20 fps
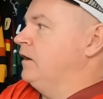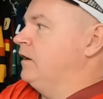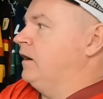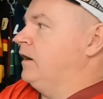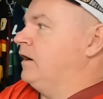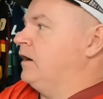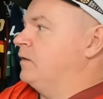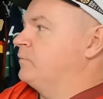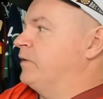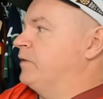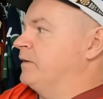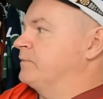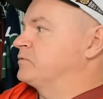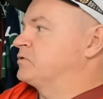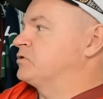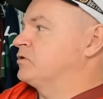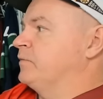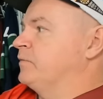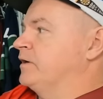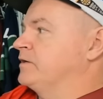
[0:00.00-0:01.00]
Uh,
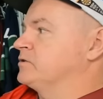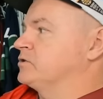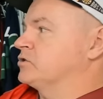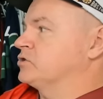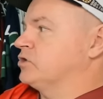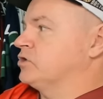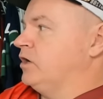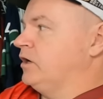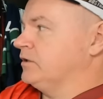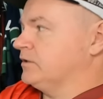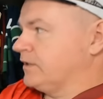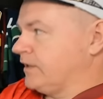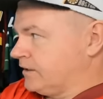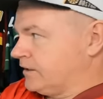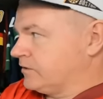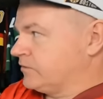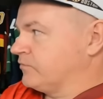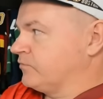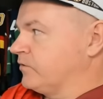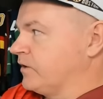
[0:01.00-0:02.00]
Bemstrom has a shot
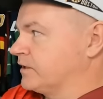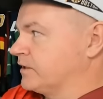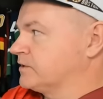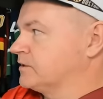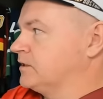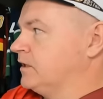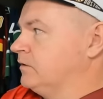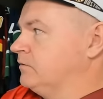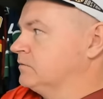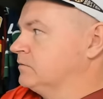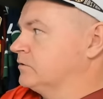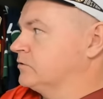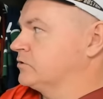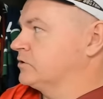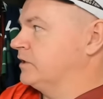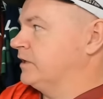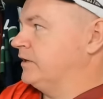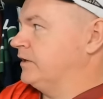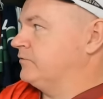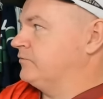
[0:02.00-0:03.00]
that deflects out. There's
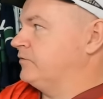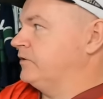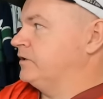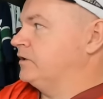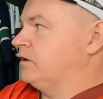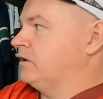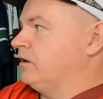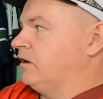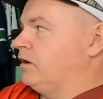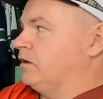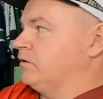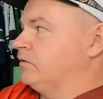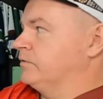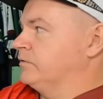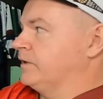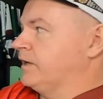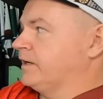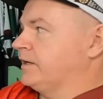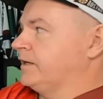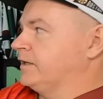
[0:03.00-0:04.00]
a net feed to Kakko
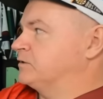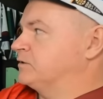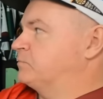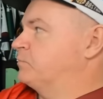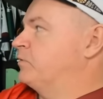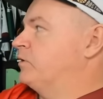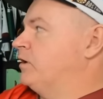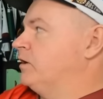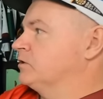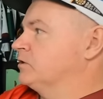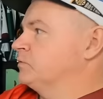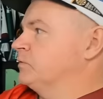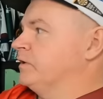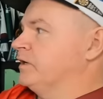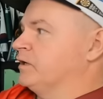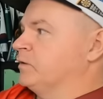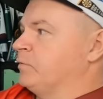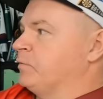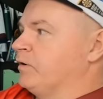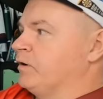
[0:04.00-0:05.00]
that gets blocked. We
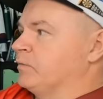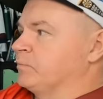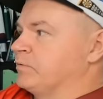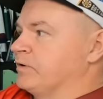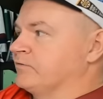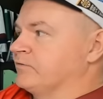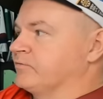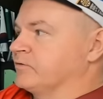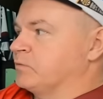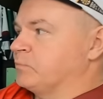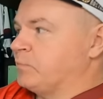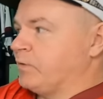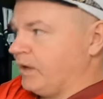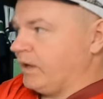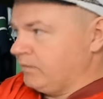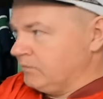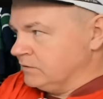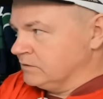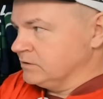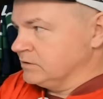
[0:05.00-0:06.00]
get a power play for the
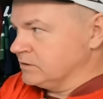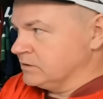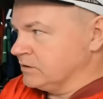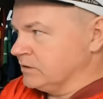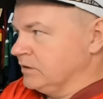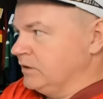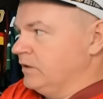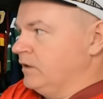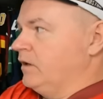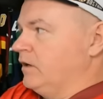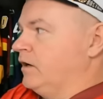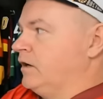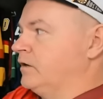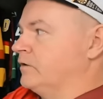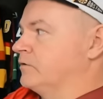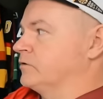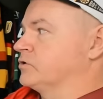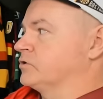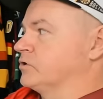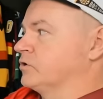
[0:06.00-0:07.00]
Penguins. Uh,
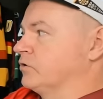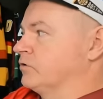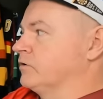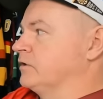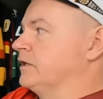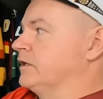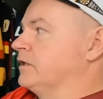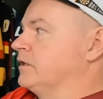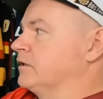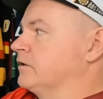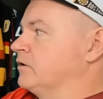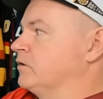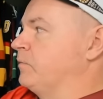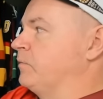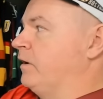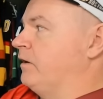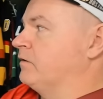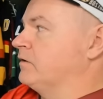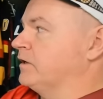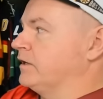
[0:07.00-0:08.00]
there's an early clear.
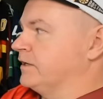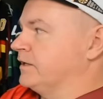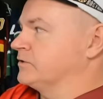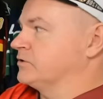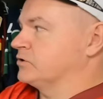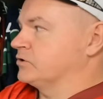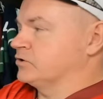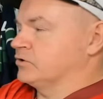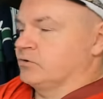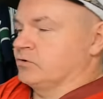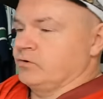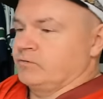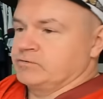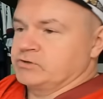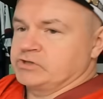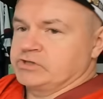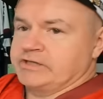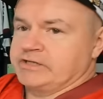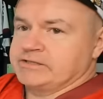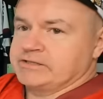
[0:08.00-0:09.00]
Malkin has a turnover
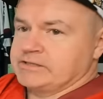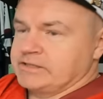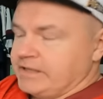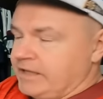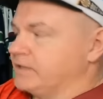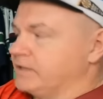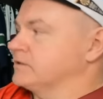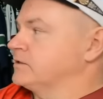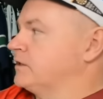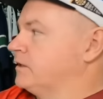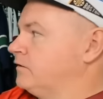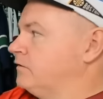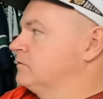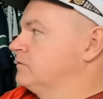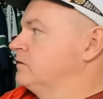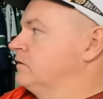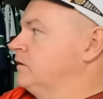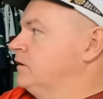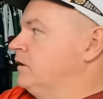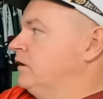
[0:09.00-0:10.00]
chance that's
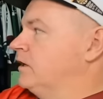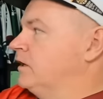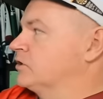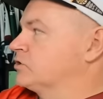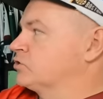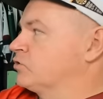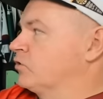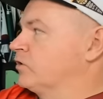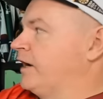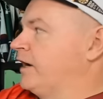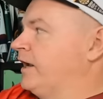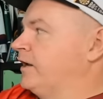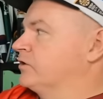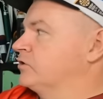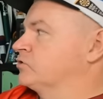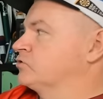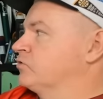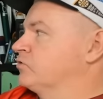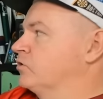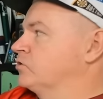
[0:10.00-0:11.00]
held. A
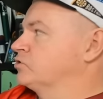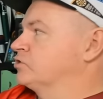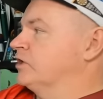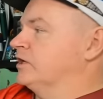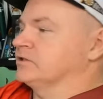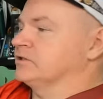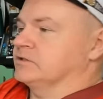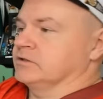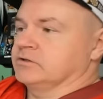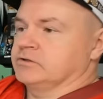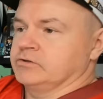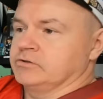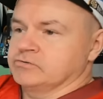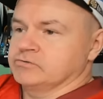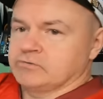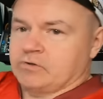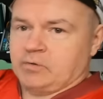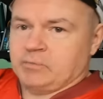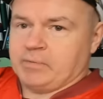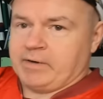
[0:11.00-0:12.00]
shorthanded Trocheck to
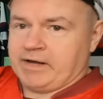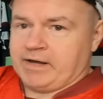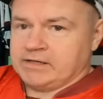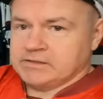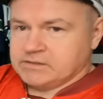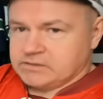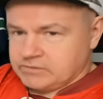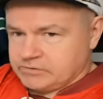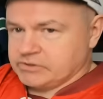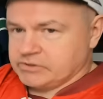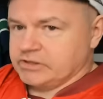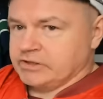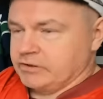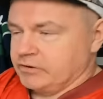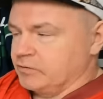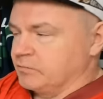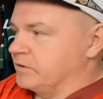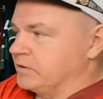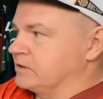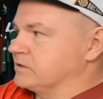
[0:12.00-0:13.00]
Goodrow pass. There's a
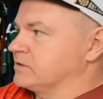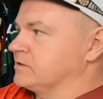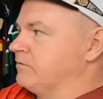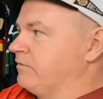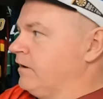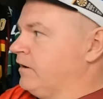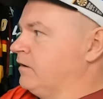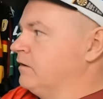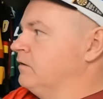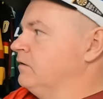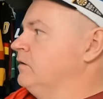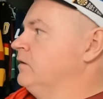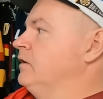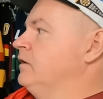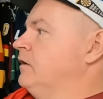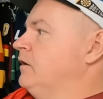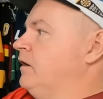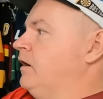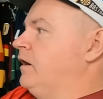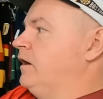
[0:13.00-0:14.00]
near miss there.
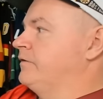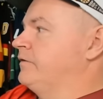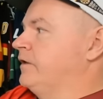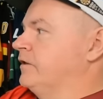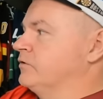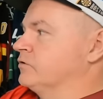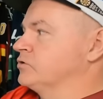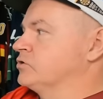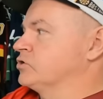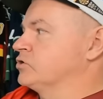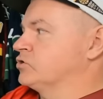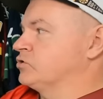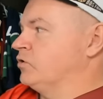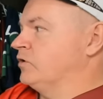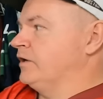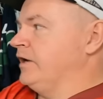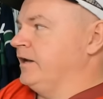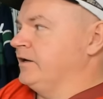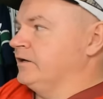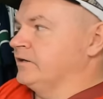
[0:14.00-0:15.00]
Uh, then there's a
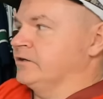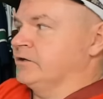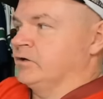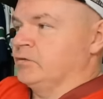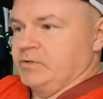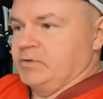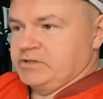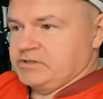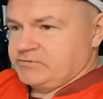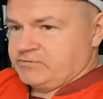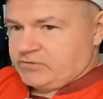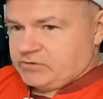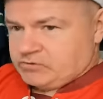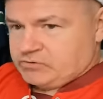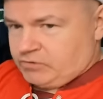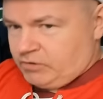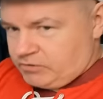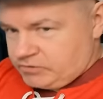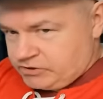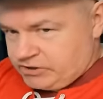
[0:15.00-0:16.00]
shorthanded near miss for
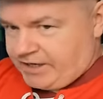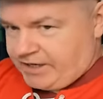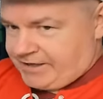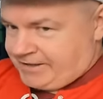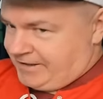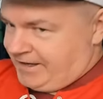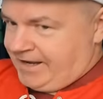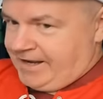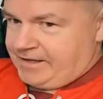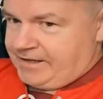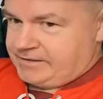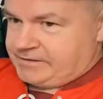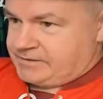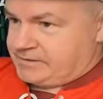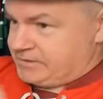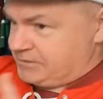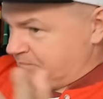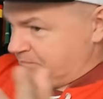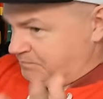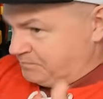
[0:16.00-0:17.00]
Trocheck
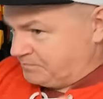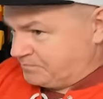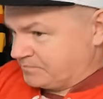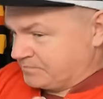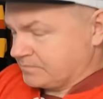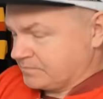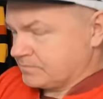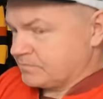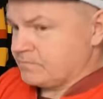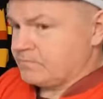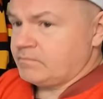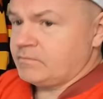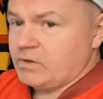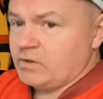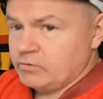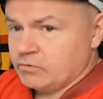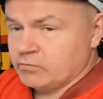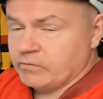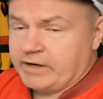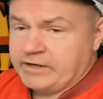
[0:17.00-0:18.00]
as
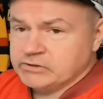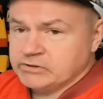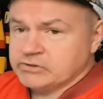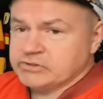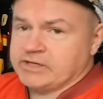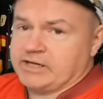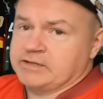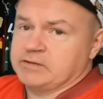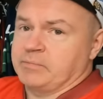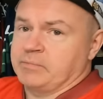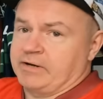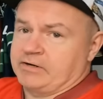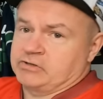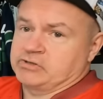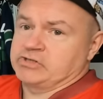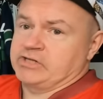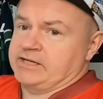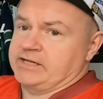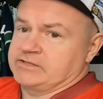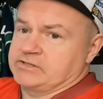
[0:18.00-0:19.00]
the Rangers had the better
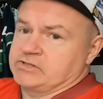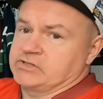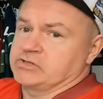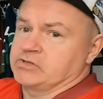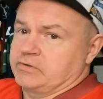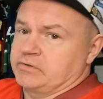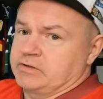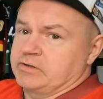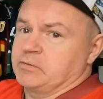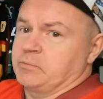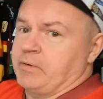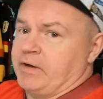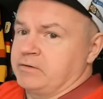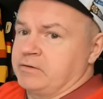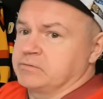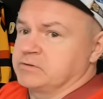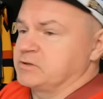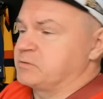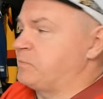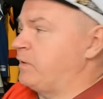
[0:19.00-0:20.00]
chances during the
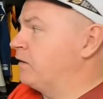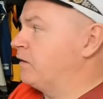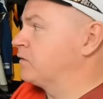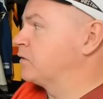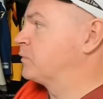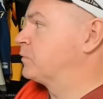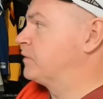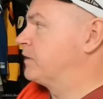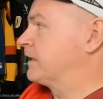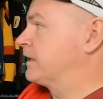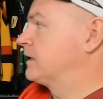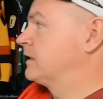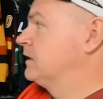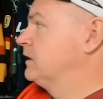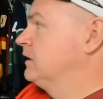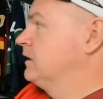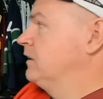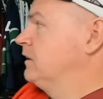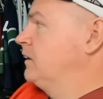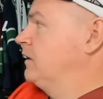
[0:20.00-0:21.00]
Penguins' power play.
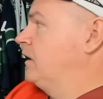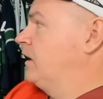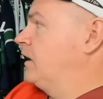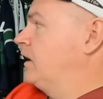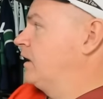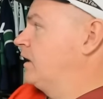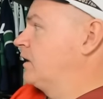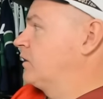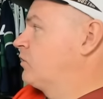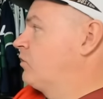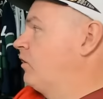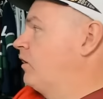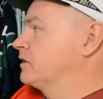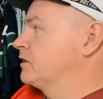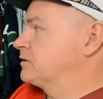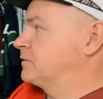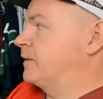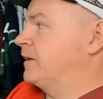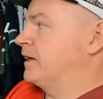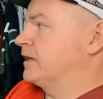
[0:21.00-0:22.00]
Uh,
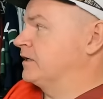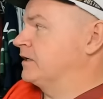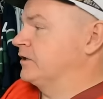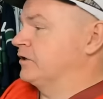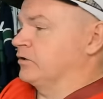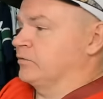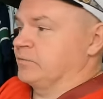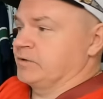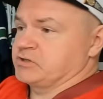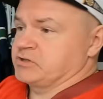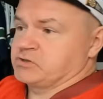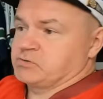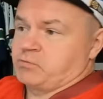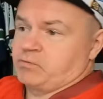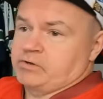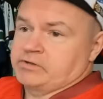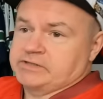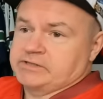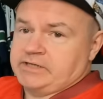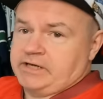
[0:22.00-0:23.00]
Crosby had a near miss
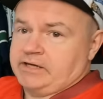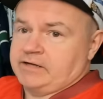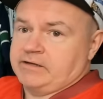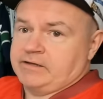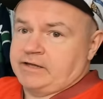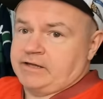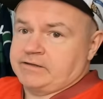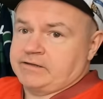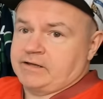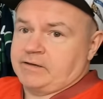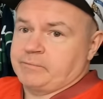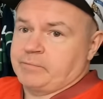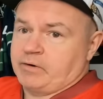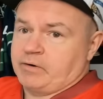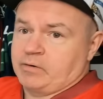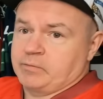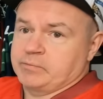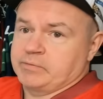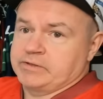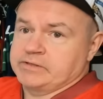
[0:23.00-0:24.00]
towards the end of that. That
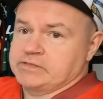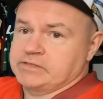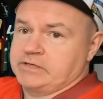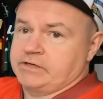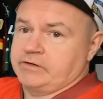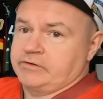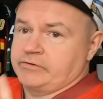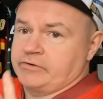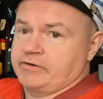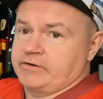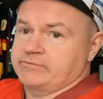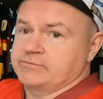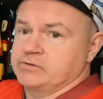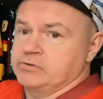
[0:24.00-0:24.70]
power play's killed off.